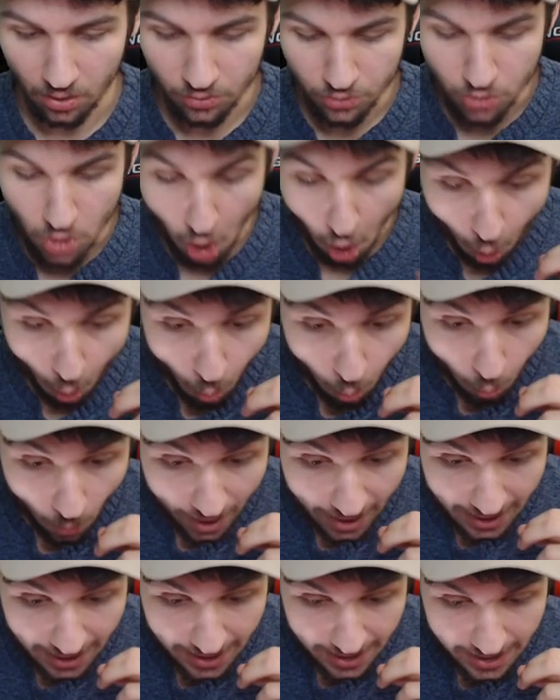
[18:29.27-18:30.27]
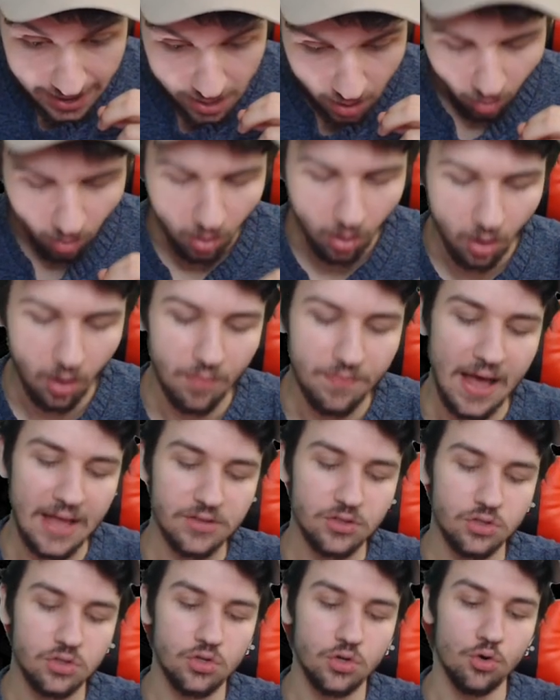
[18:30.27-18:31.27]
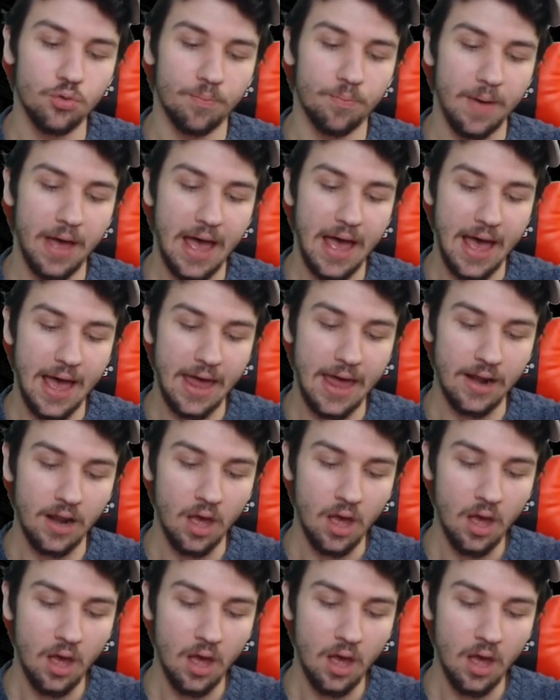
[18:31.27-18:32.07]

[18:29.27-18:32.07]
No way. Oh, that's too bad.